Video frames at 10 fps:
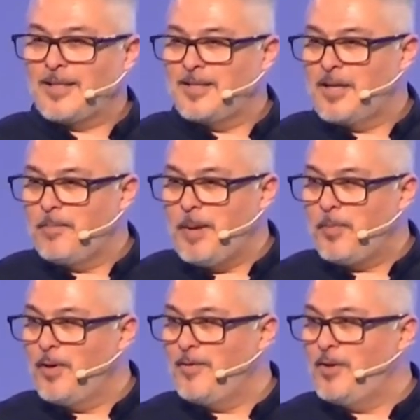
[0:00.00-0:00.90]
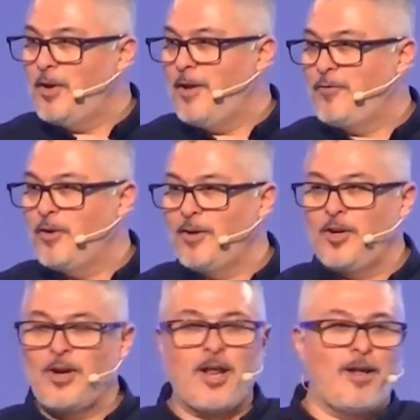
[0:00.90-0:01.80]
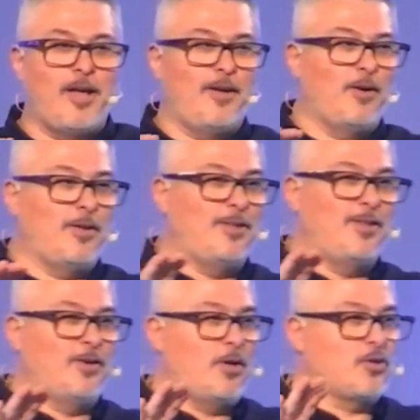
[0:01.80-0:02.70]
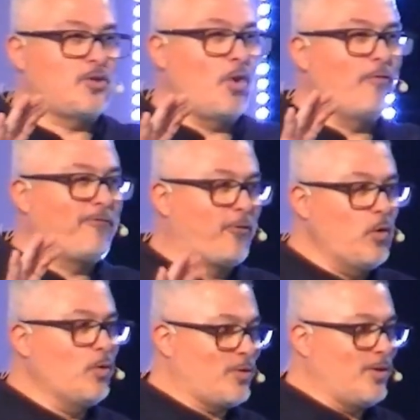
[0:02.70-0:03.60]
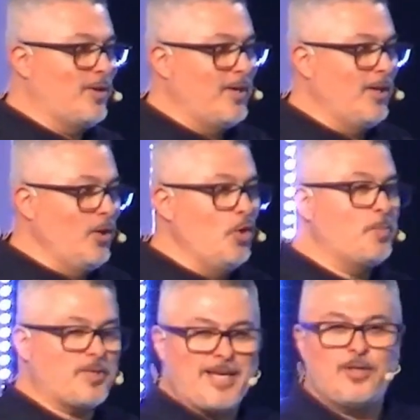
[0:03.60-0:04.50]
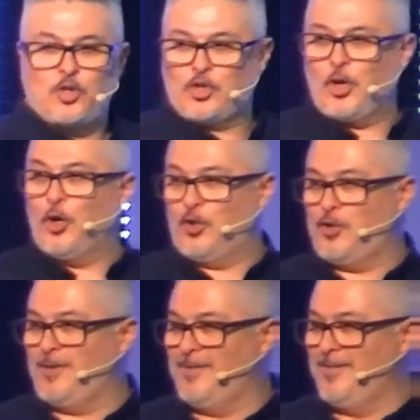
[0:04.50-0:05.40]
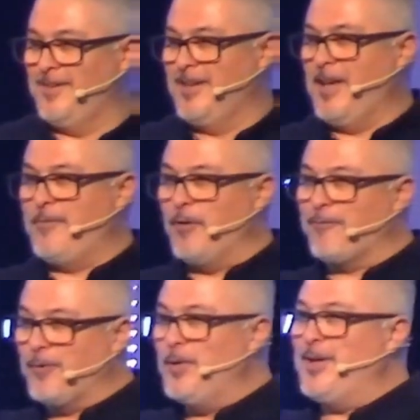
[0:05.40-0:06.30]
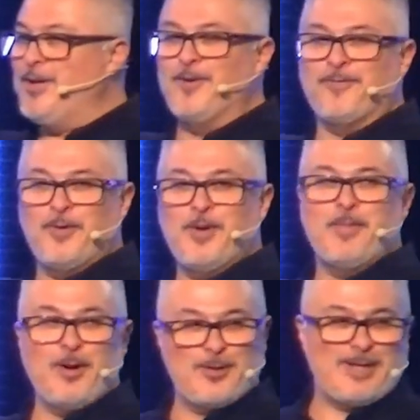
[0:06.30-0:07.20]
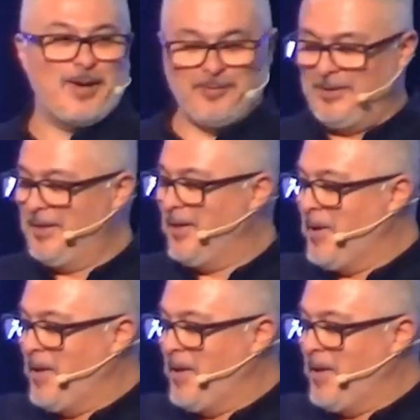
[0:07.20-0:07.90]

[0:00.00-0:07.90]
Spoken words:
like to tell people, if you're not, there's no Fruit Loops in the church. If you're fruity, you're fruity by yourself.